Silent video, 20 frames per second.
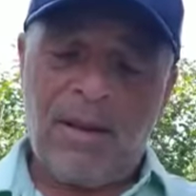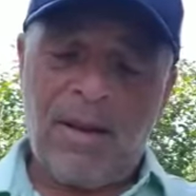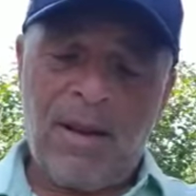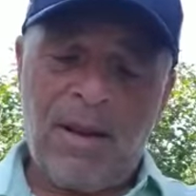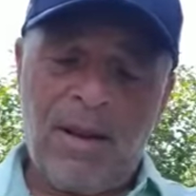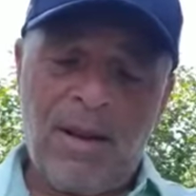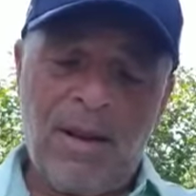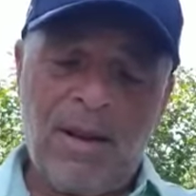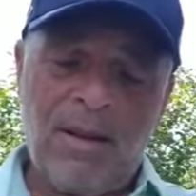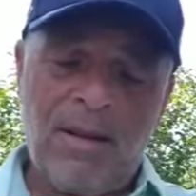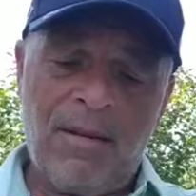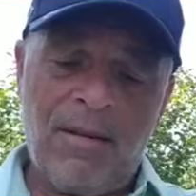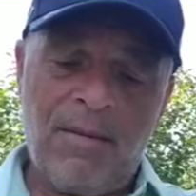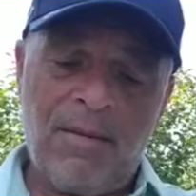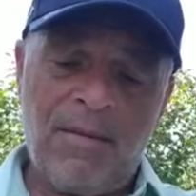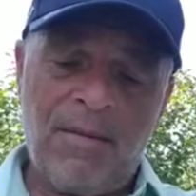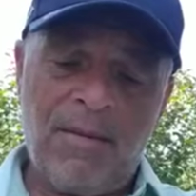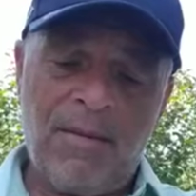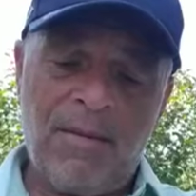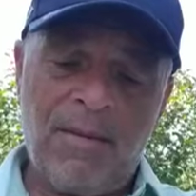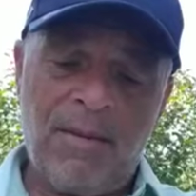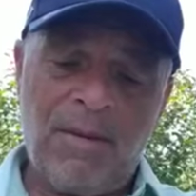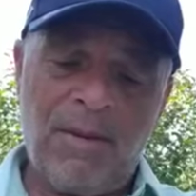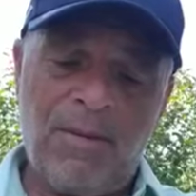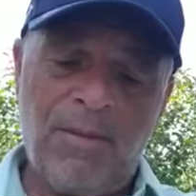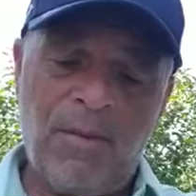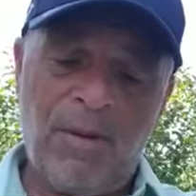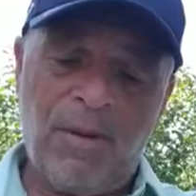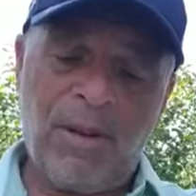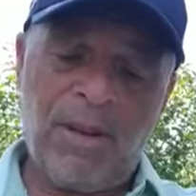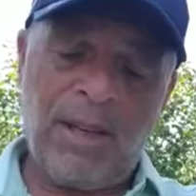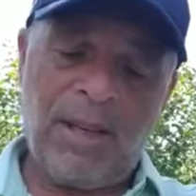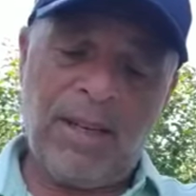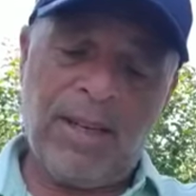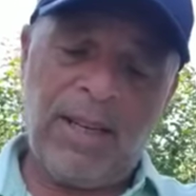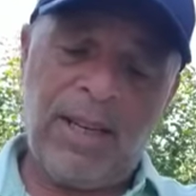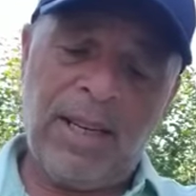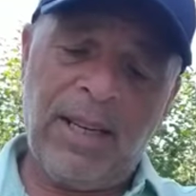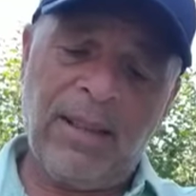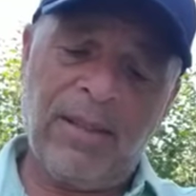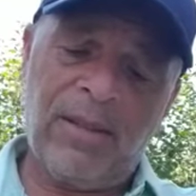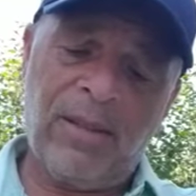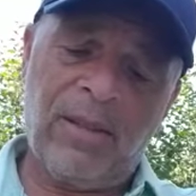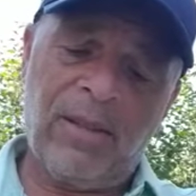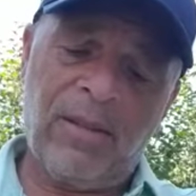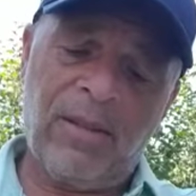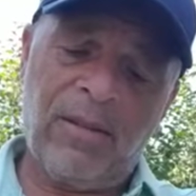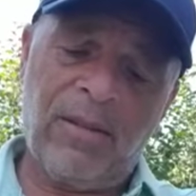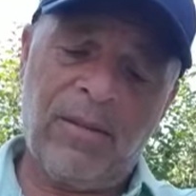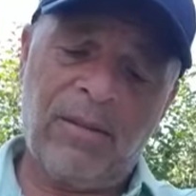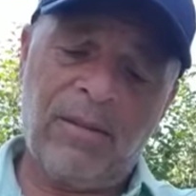Uh, smoking a diesel.